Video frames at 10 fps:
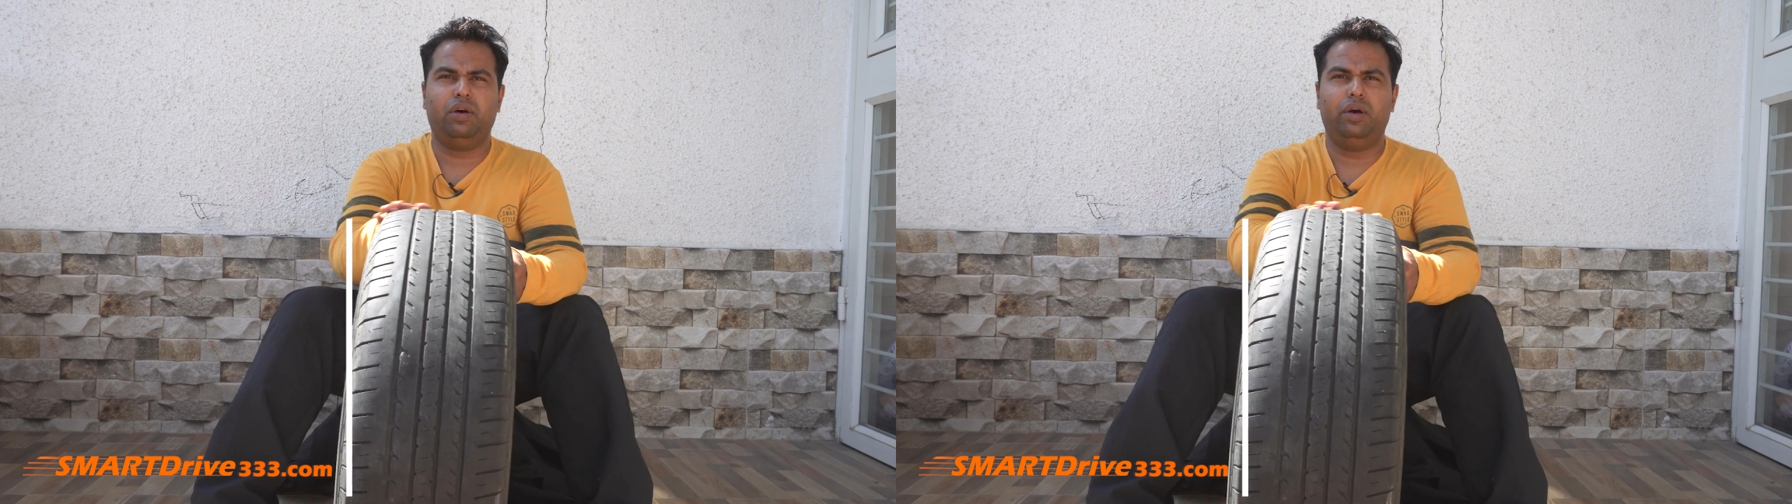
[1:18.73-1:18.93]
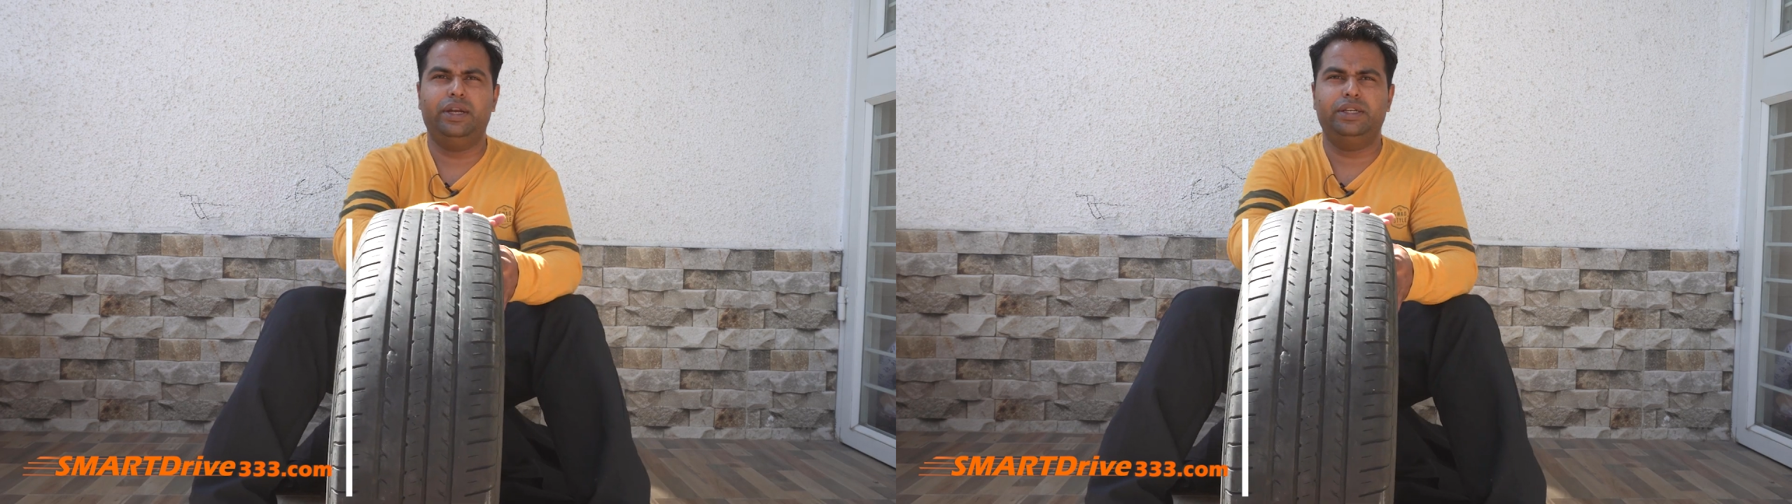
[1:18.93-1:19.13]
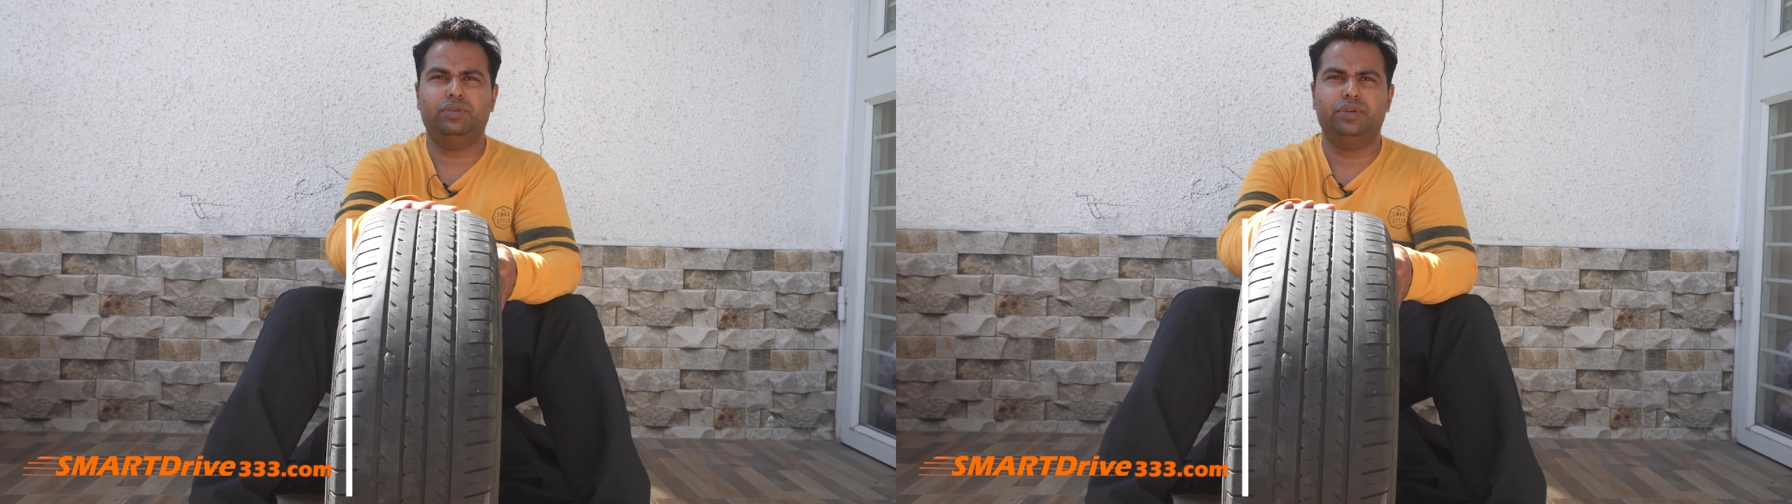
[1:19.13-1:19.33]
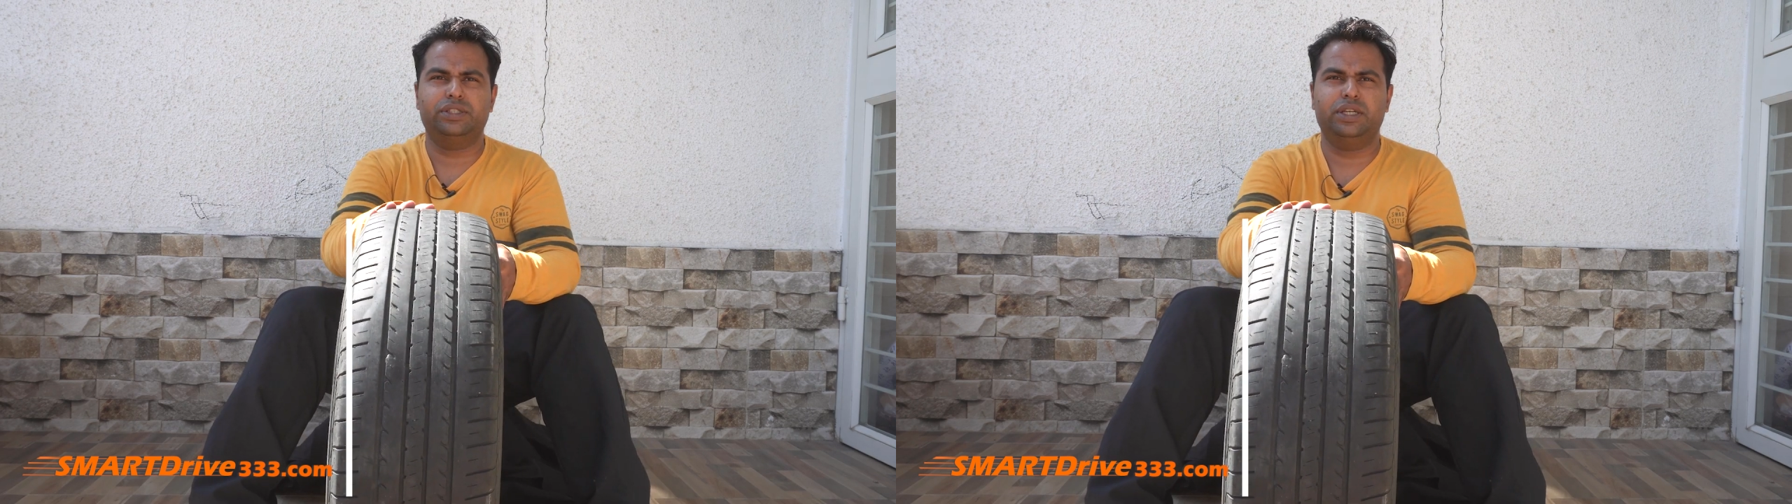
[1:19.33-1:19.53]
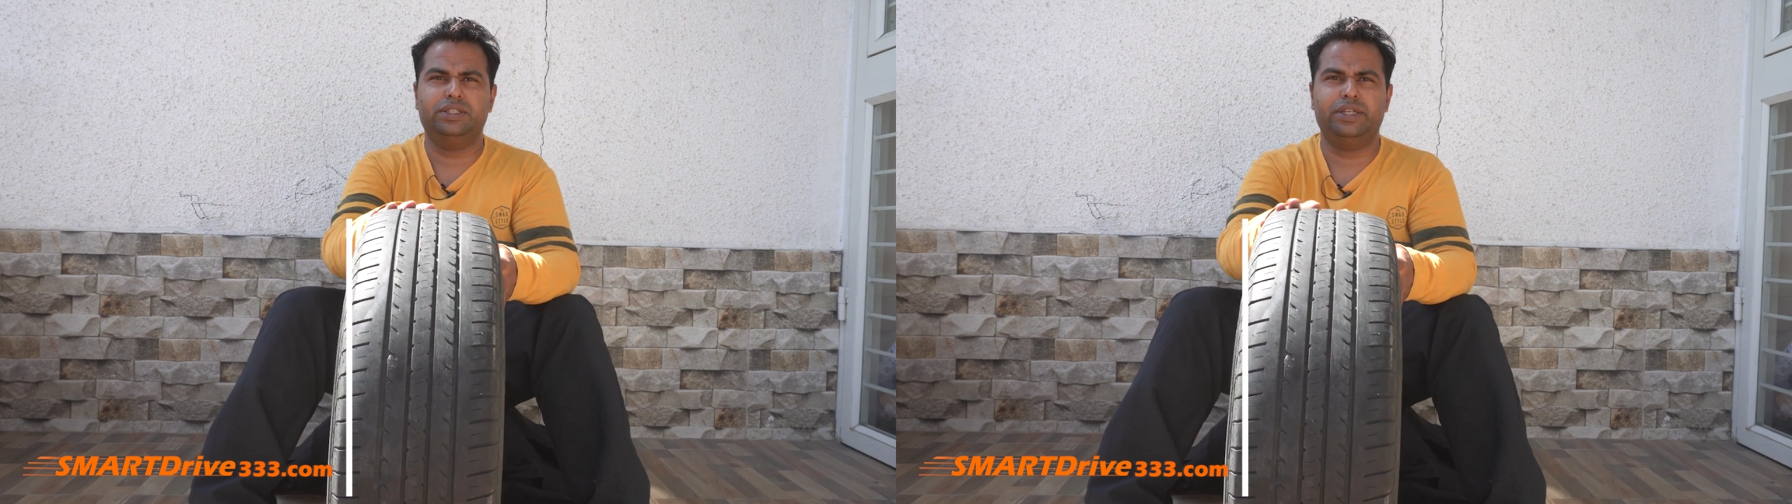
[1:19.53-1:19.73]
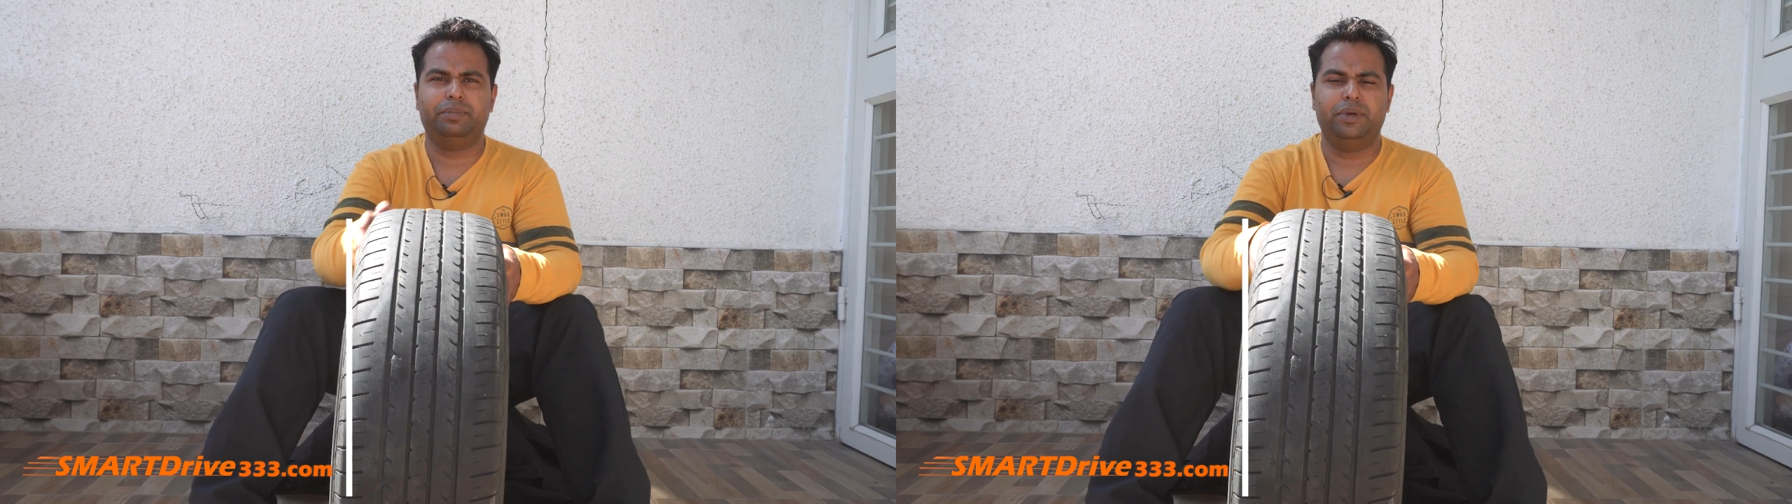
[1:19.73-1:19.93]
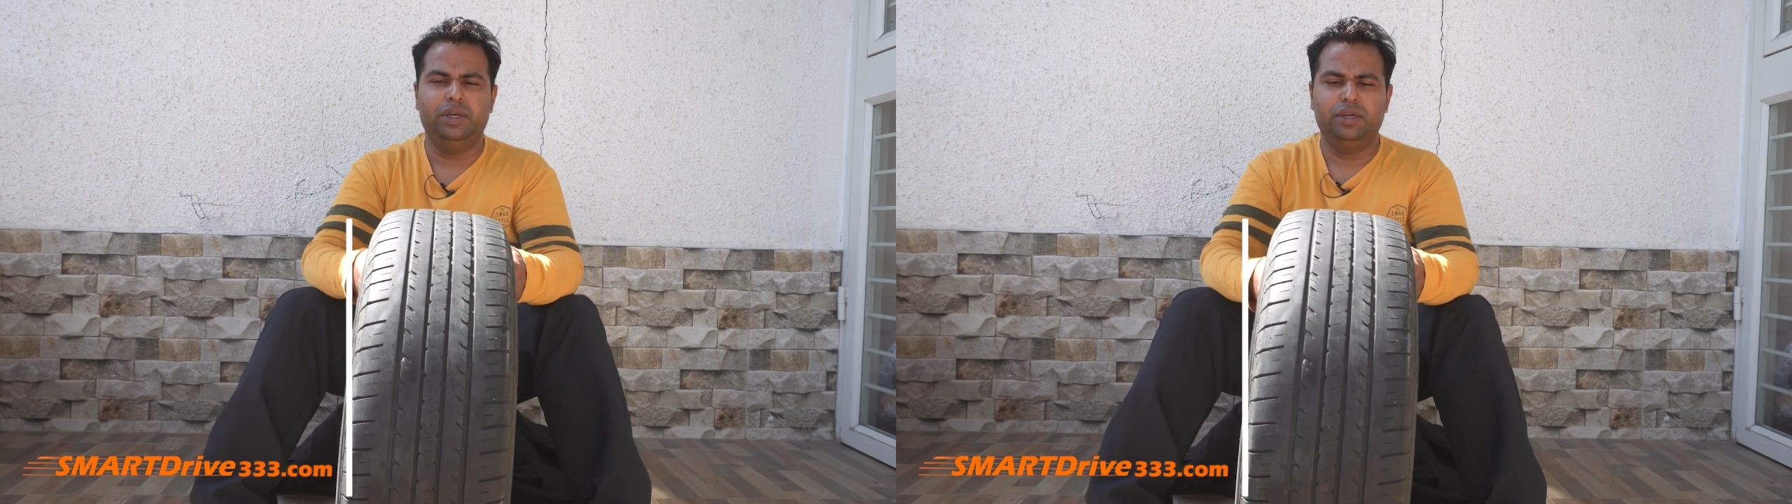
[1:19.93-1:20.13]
on its original shape.